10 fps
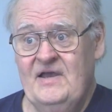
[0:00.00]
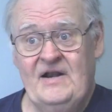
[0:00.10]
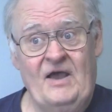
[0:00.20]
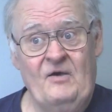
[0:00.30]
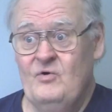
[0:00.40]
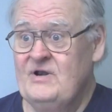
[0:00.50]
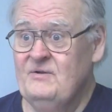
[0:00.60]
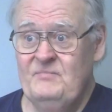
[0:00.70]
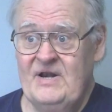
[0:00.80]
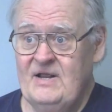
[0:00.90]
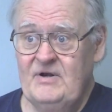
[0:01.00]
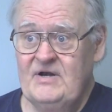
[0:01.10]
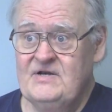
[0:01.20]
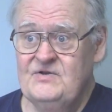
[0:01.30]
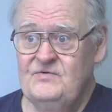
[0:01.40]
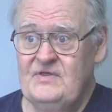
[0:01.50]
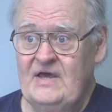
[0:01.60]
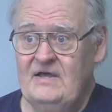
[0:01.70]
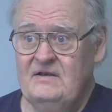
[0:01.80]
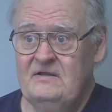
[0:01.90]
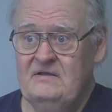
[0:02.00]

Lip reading: And I wouldn't have been able to do that